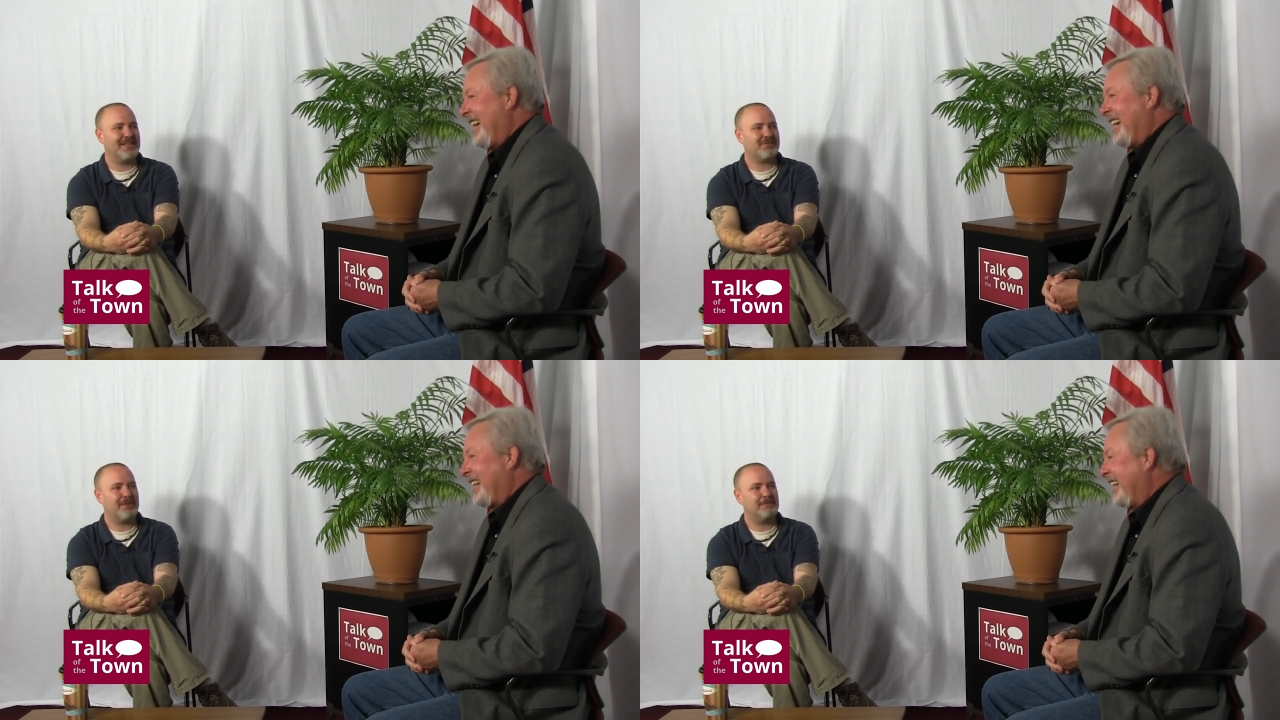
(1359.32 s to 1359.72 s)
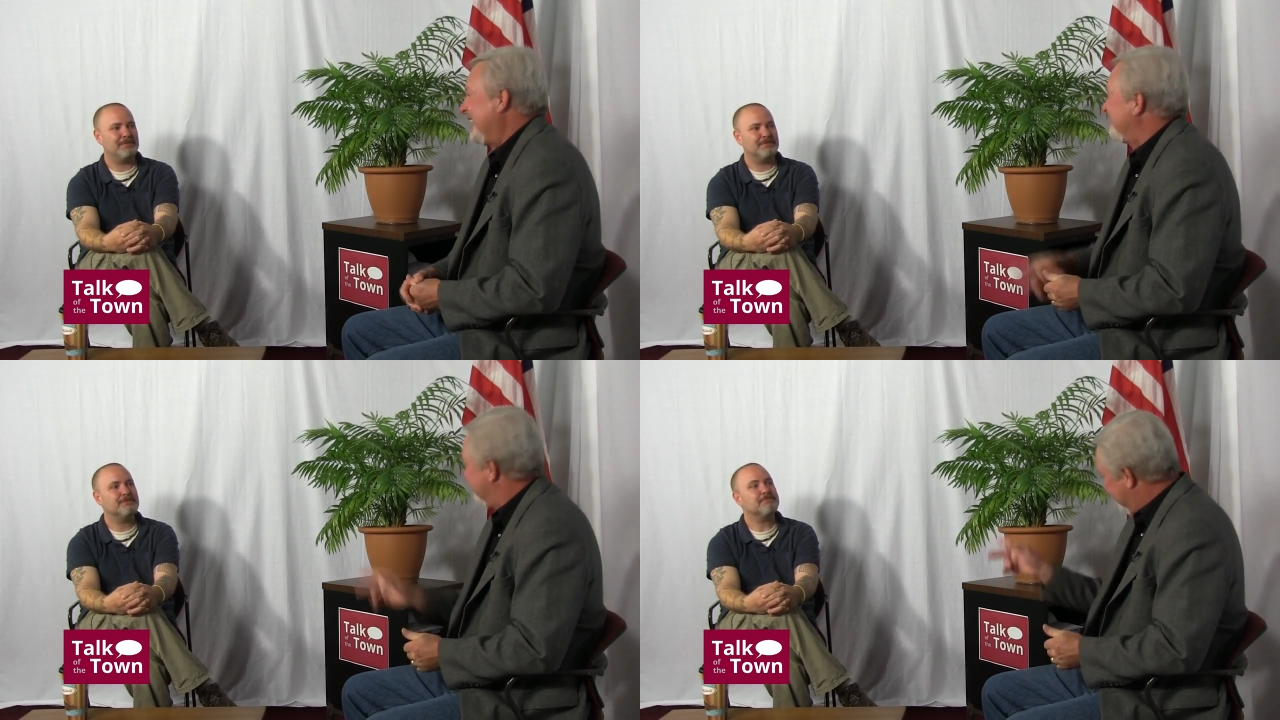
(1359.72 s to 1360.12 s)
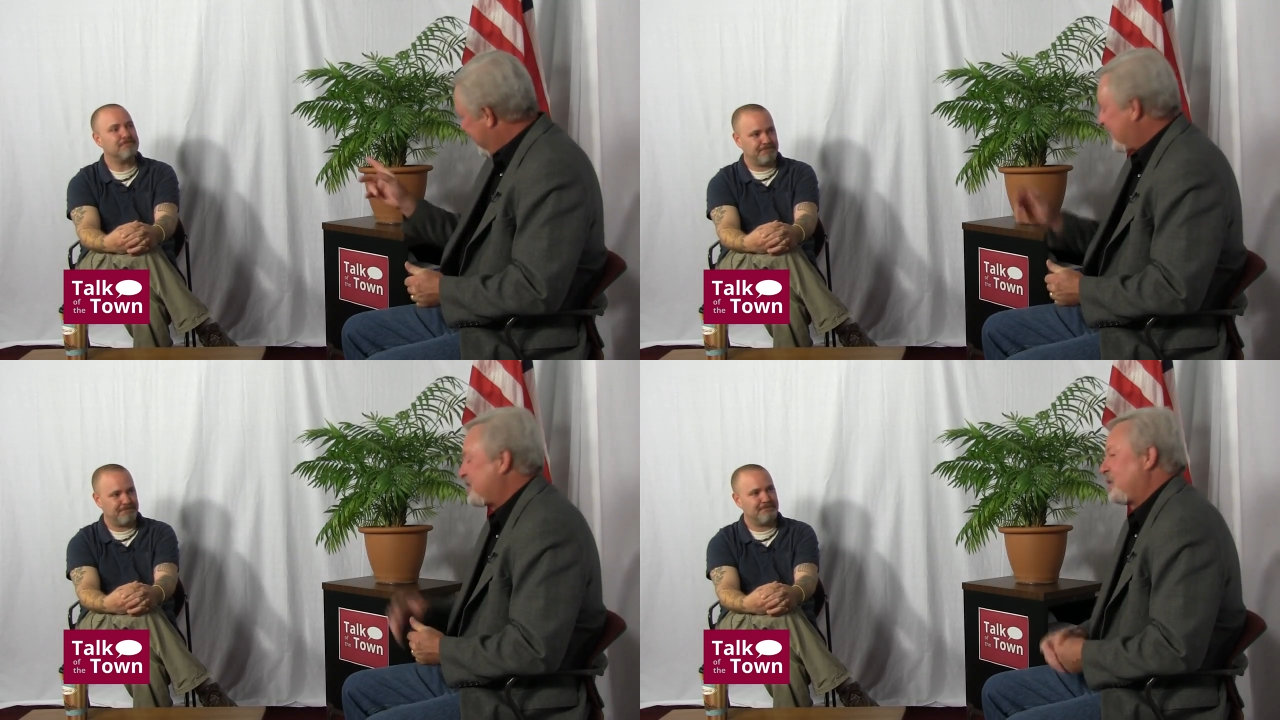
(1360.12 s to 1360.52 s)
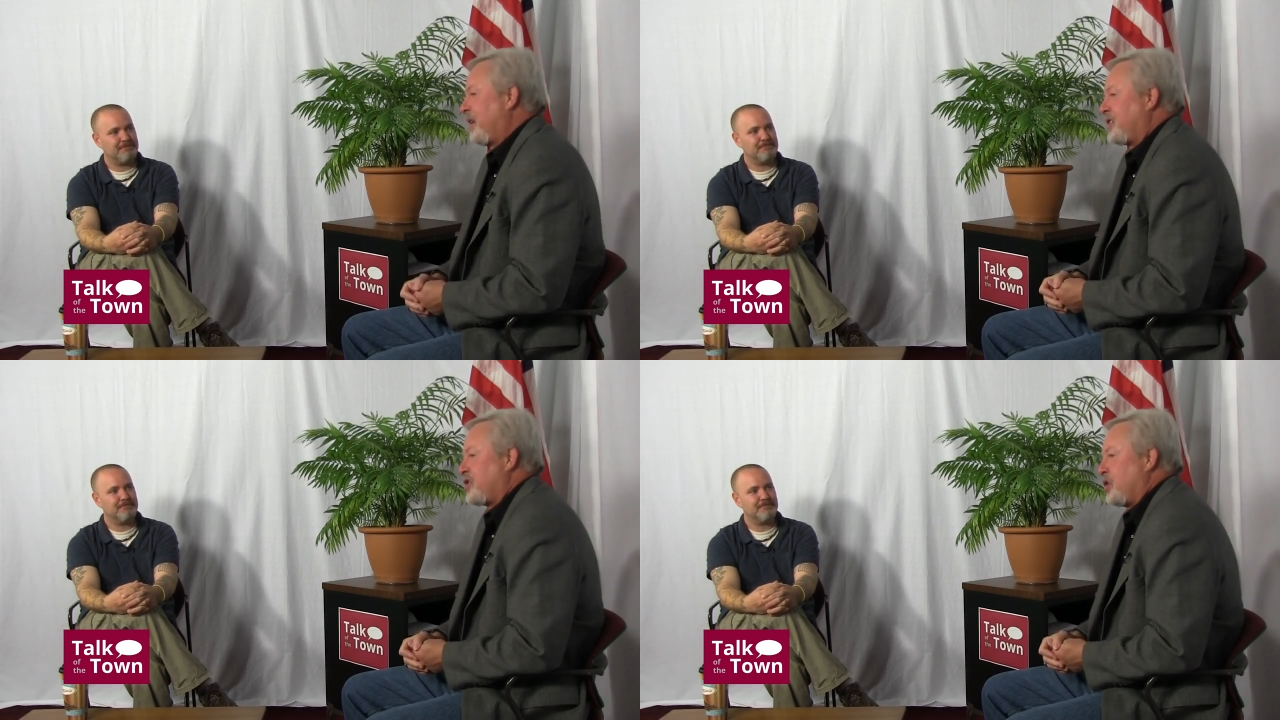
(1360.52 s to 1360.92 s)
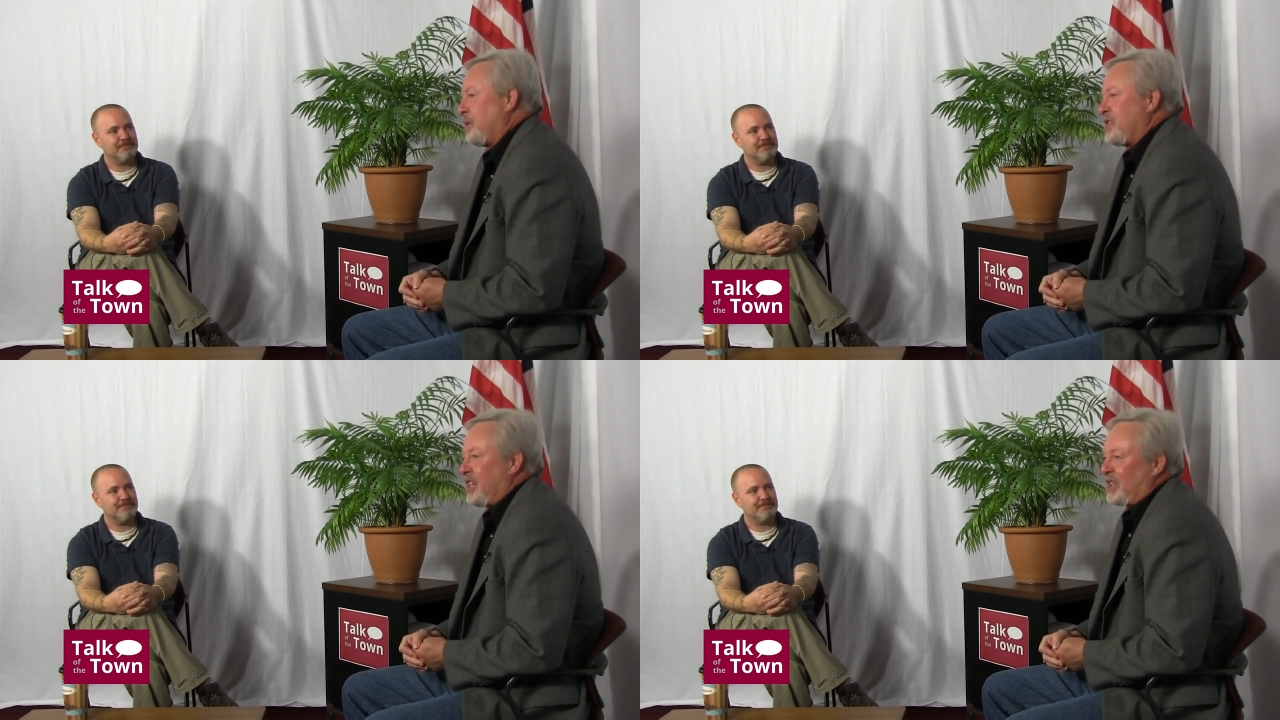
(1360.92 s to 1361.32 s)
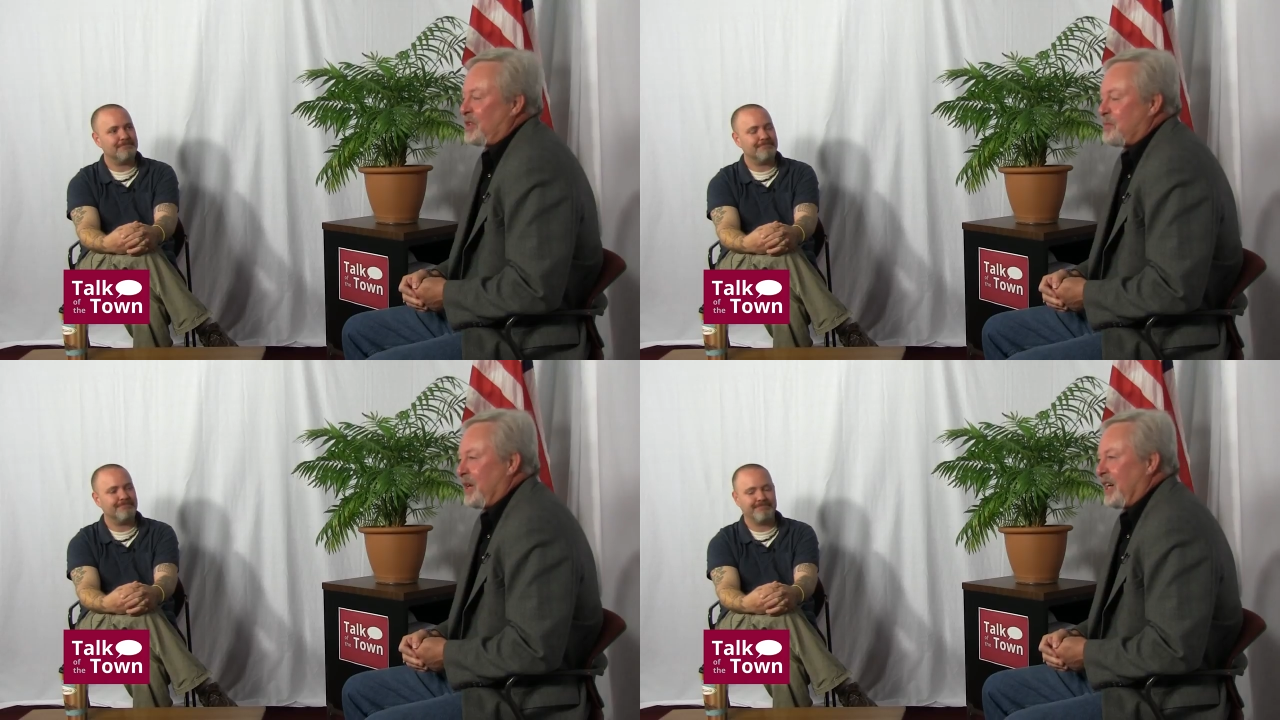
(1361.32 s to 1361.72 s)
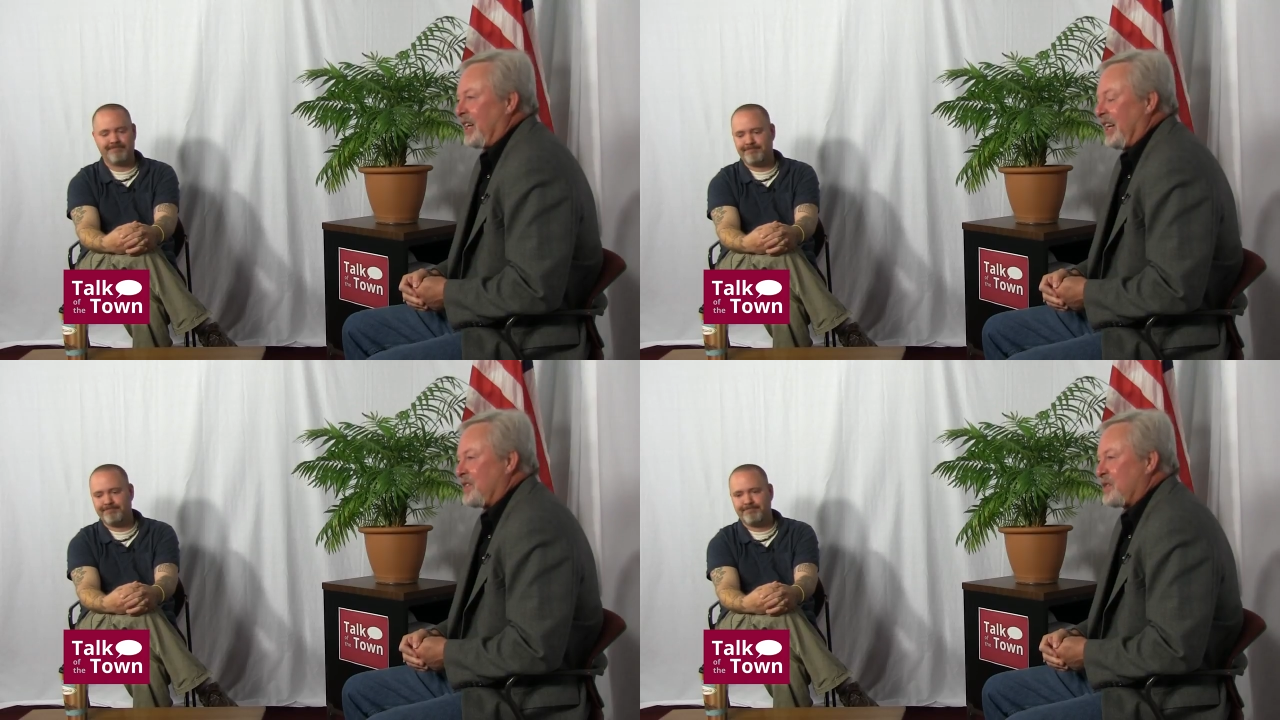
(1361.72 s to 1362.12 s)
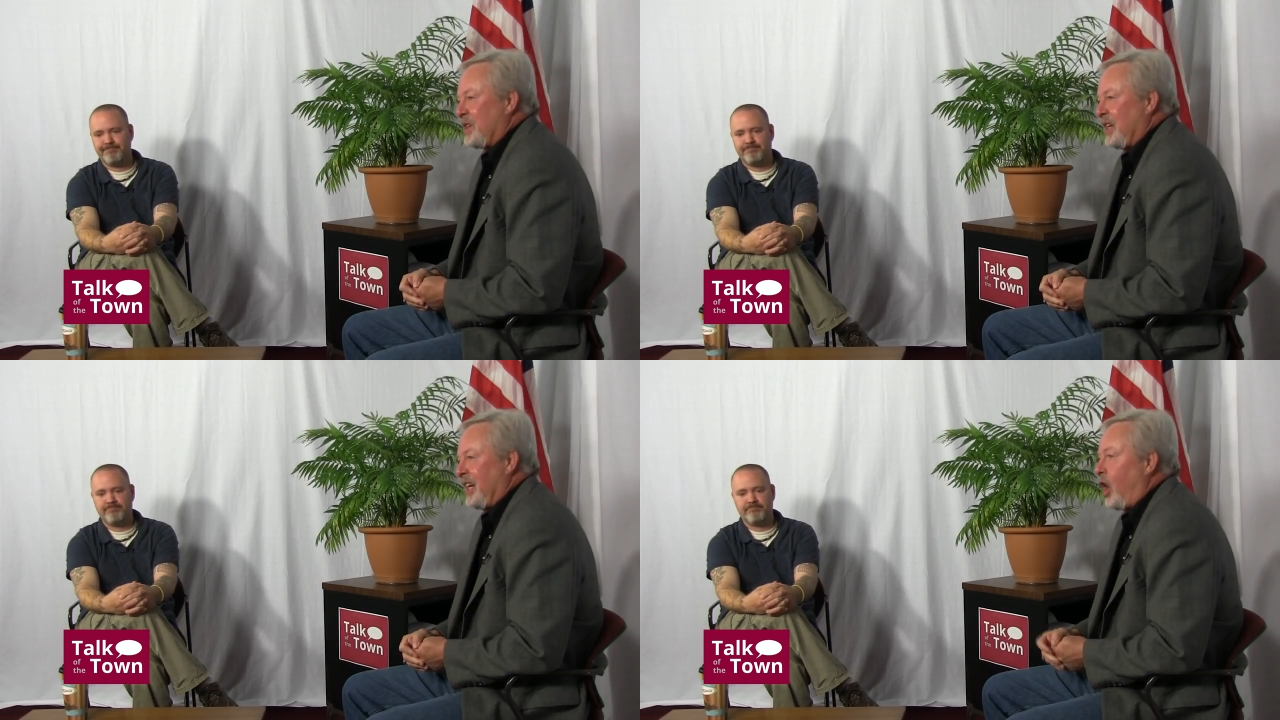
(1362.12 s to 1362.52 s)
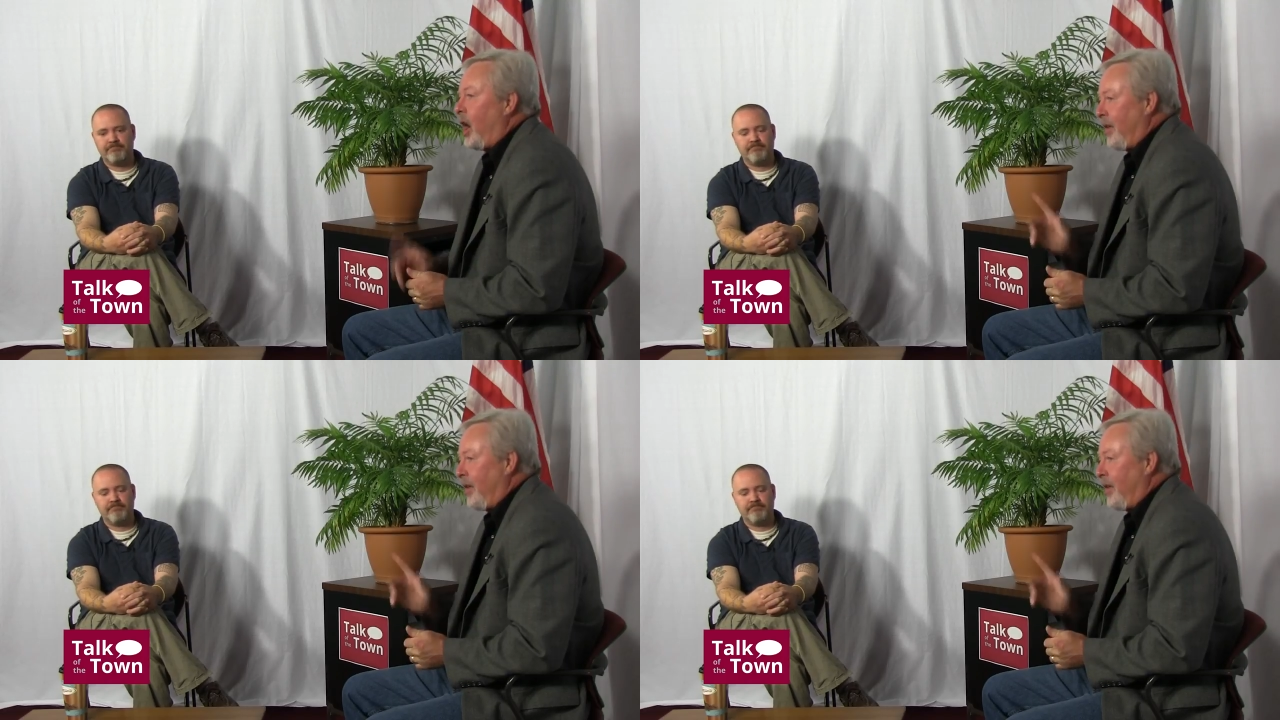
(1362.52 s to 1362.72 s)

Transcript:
Speaker 1: Thanks, Again, thank you so much. Truman Tucker has been our guest today,